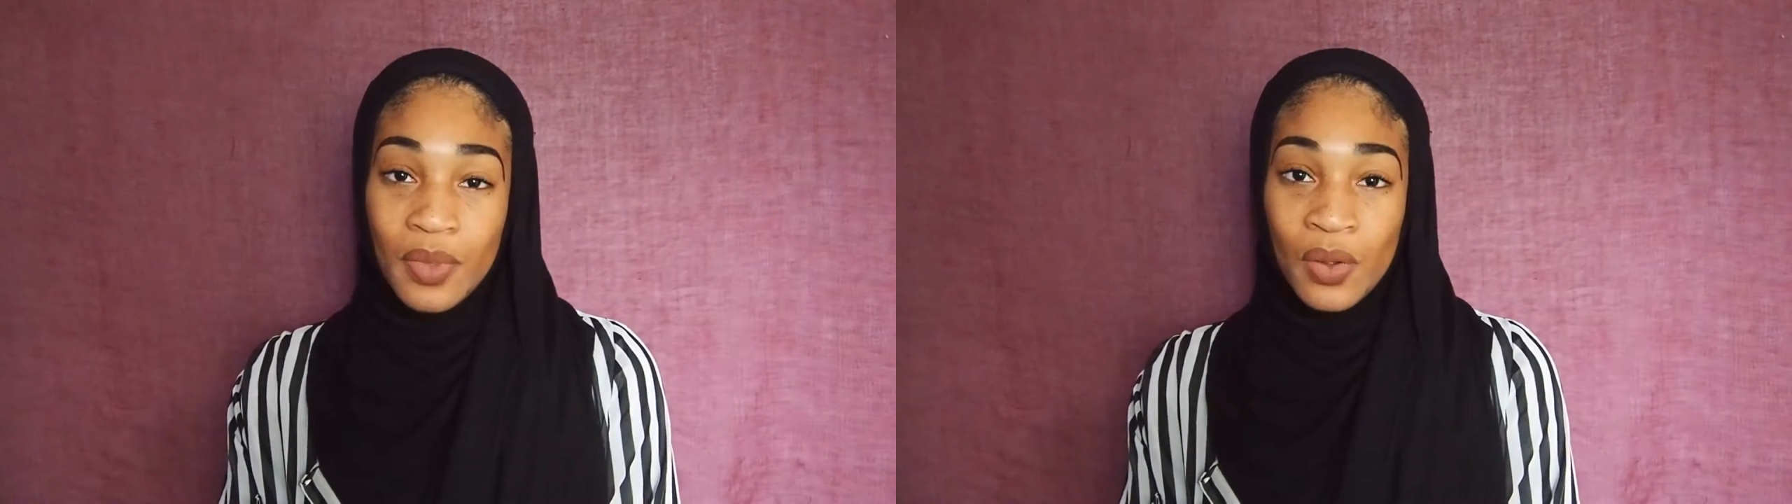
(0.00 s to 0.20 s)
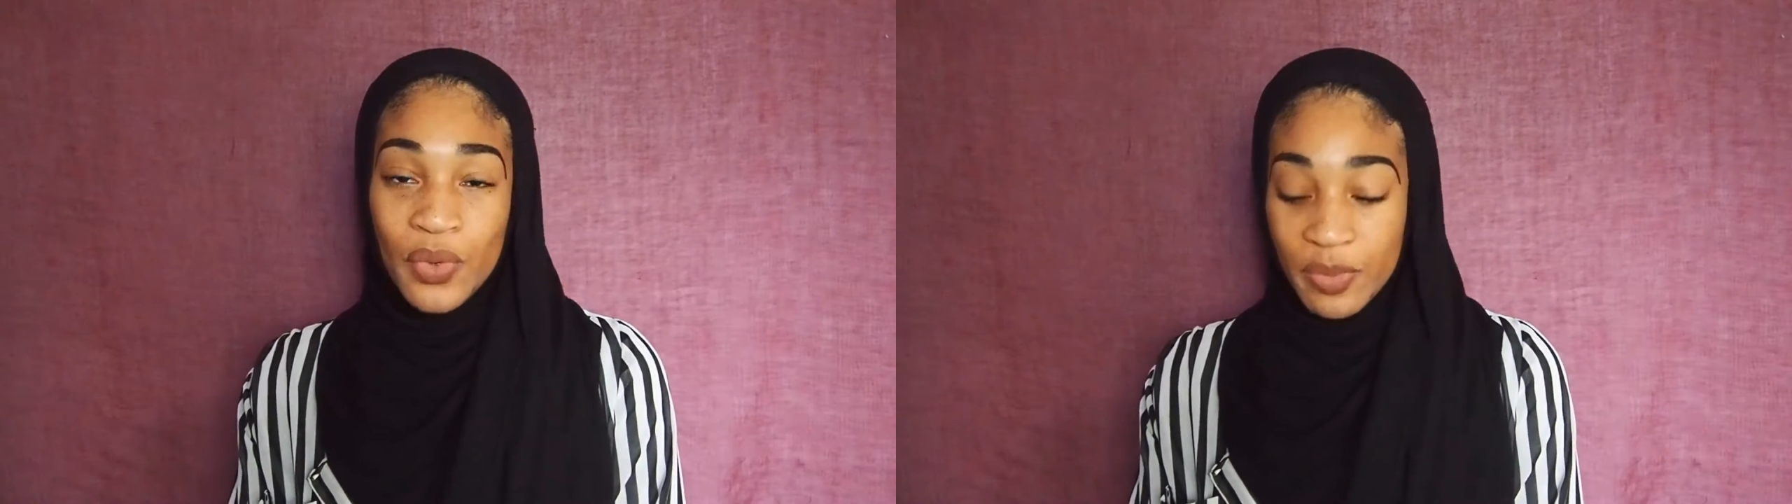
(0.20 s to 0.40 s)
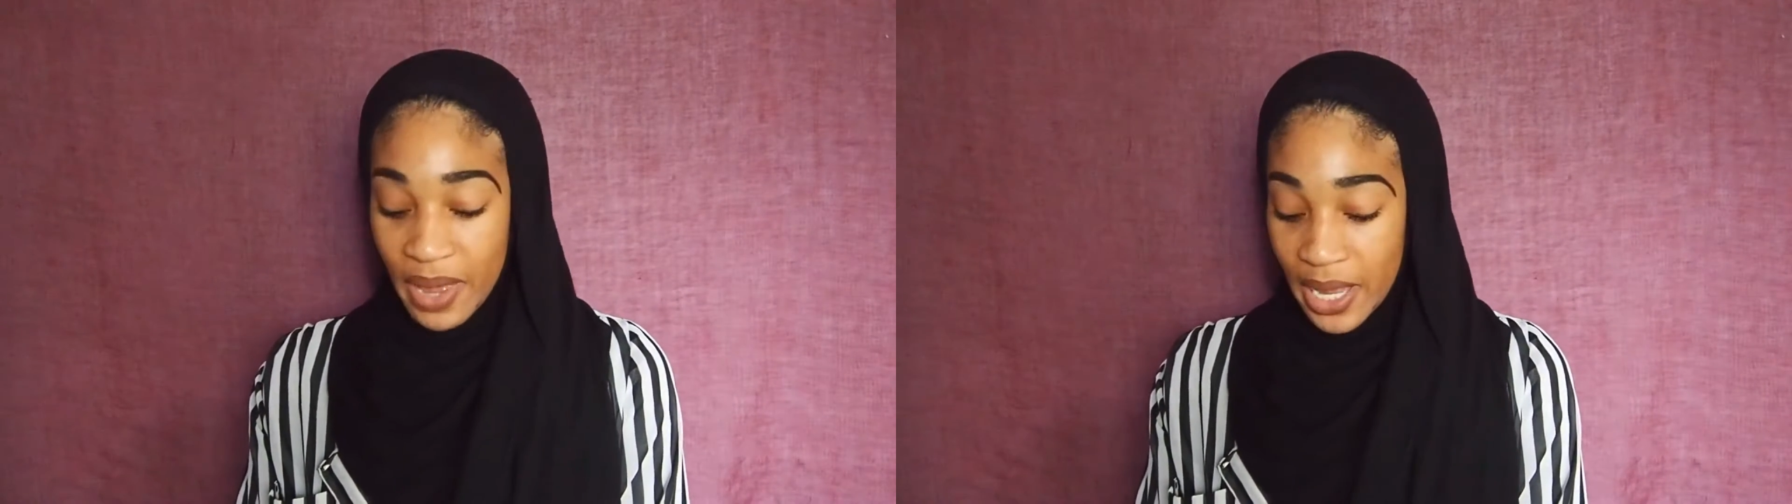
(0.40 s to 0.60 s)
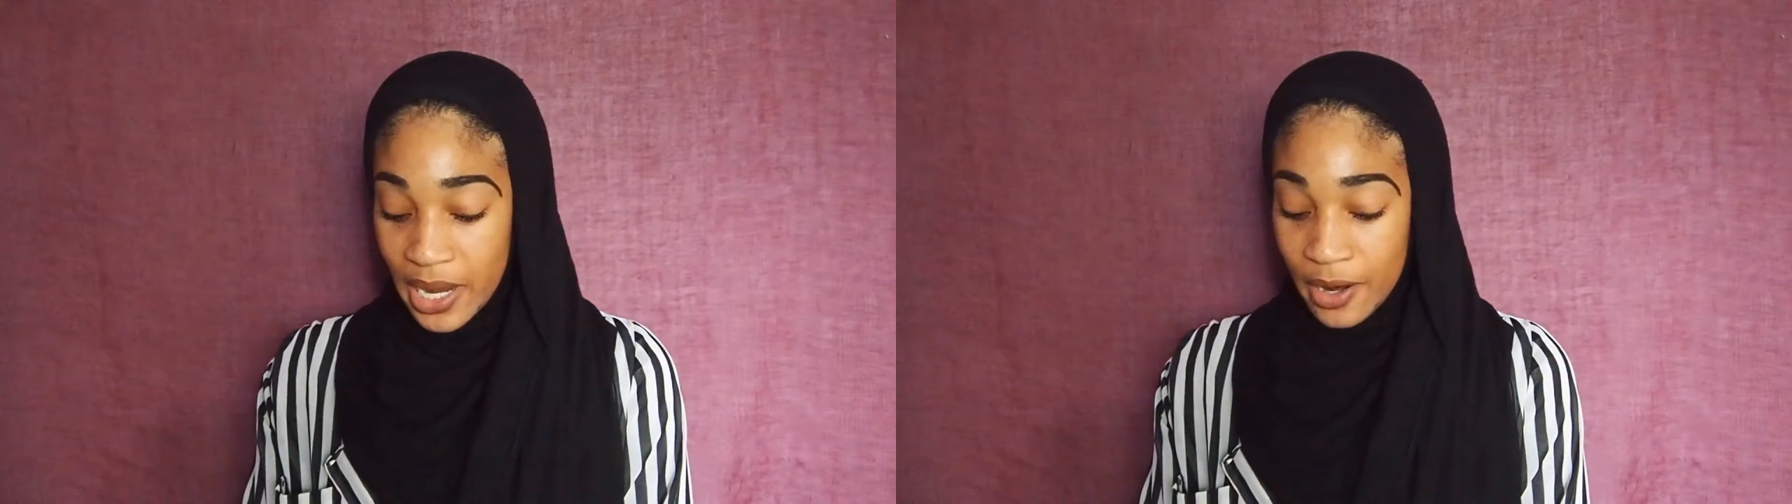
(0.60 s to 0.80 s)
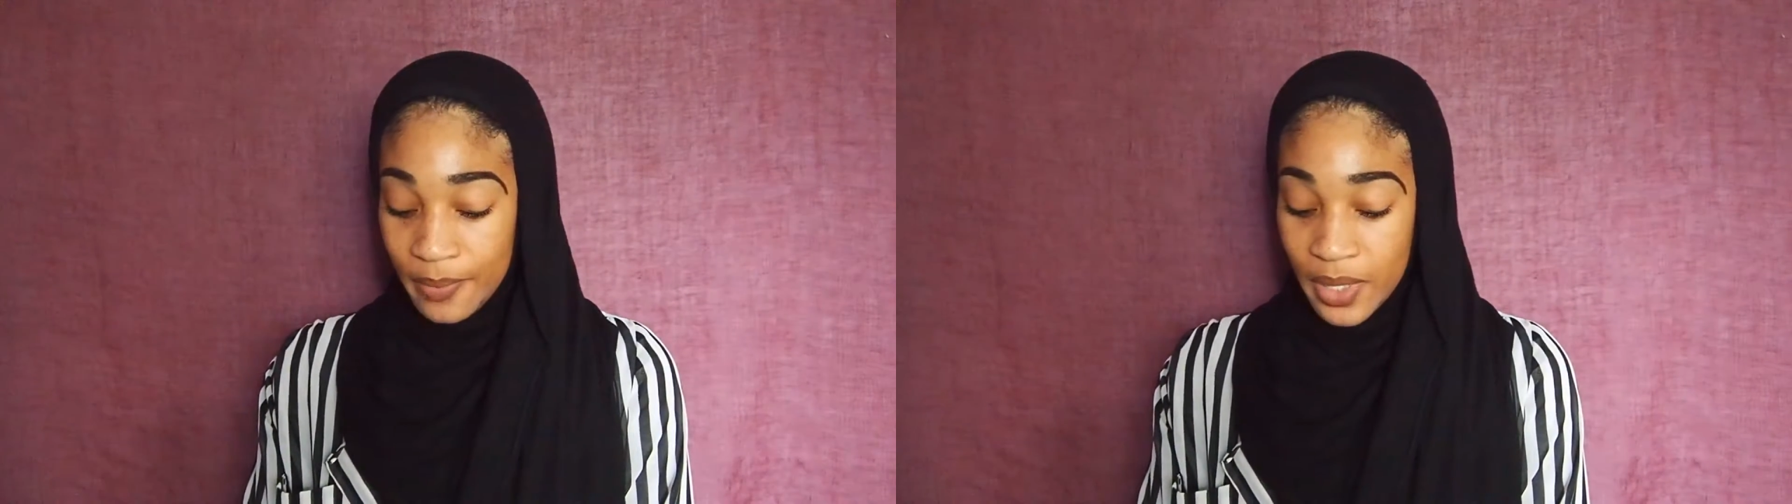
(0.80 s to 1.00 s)
with my
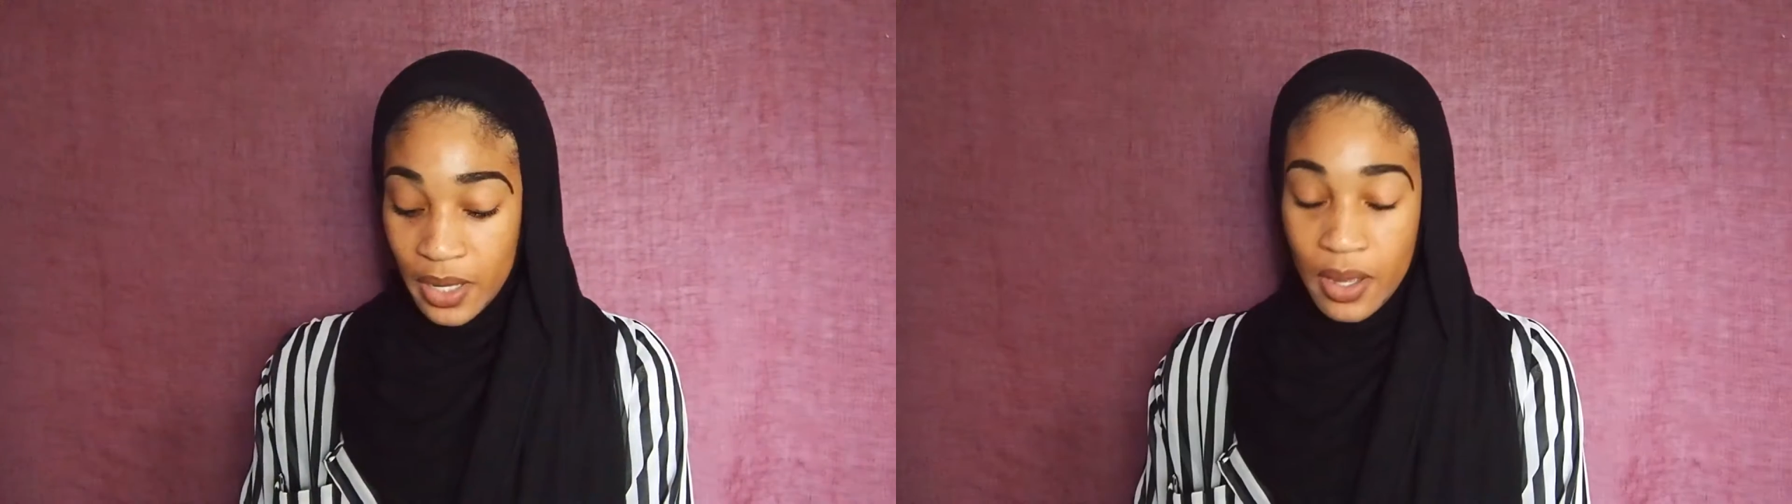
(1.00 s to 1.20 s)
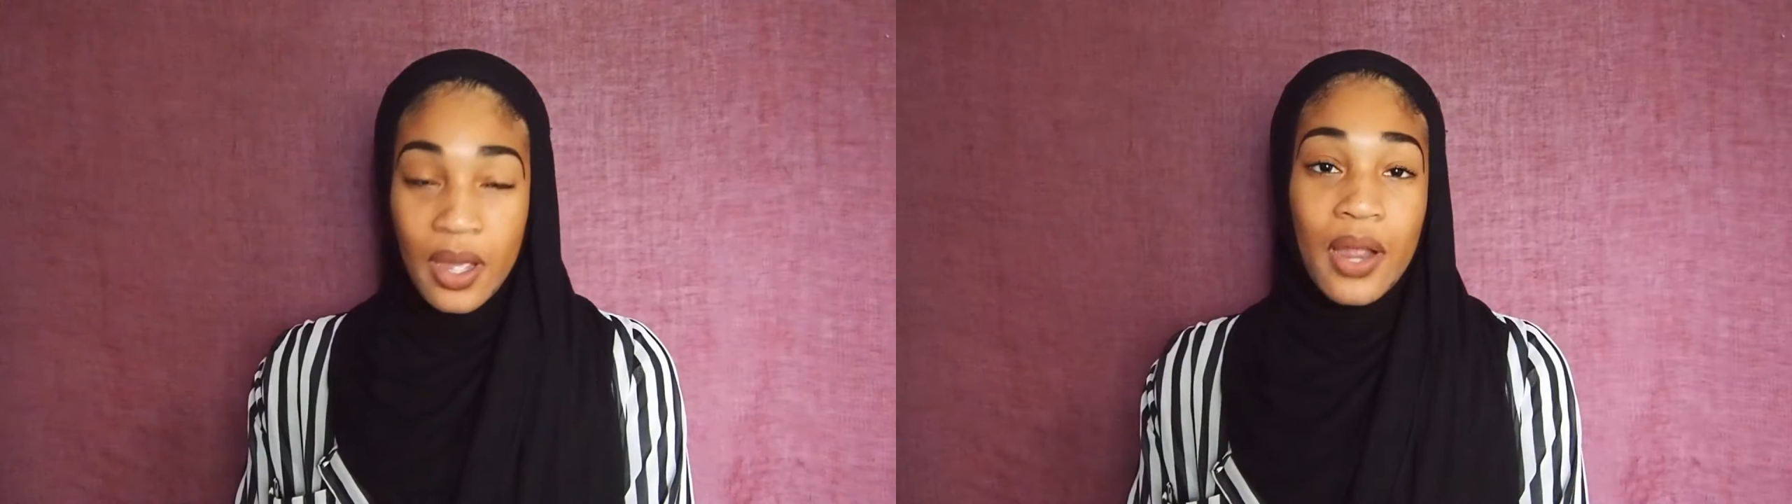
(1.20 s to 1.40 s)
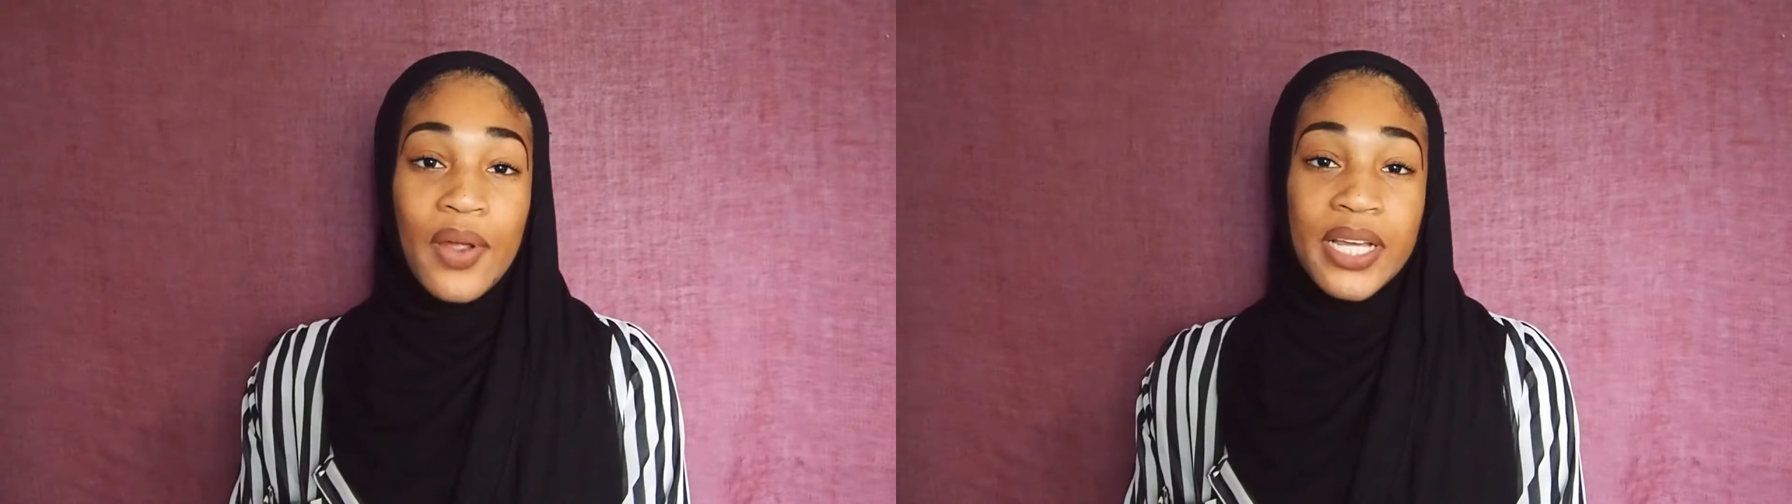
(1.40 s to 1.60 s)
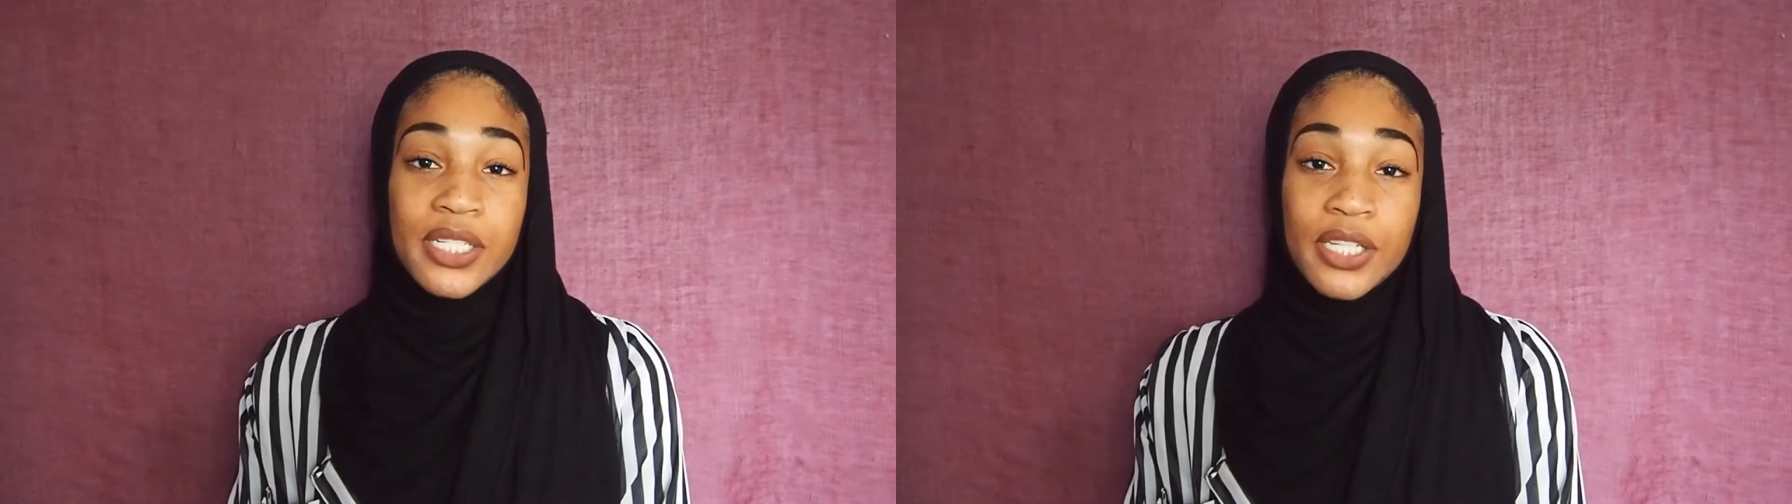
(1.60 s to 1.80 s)
hair. Alright,